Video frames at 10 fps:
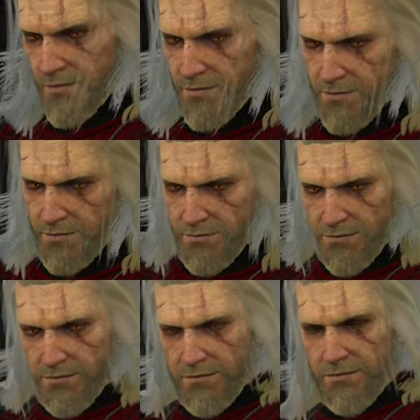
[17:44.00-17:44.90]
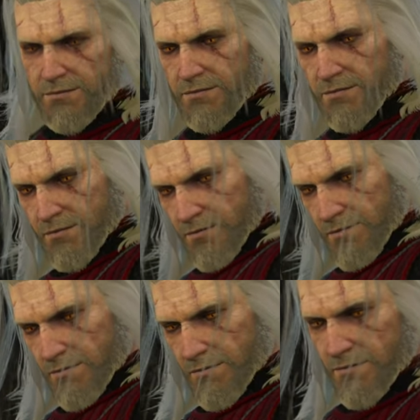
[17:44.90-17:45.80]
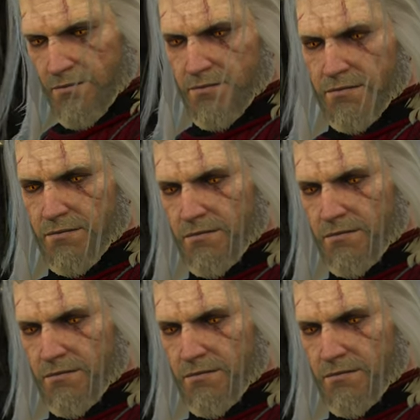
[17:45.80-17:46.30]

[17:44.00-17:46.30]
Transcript: (no one is talking)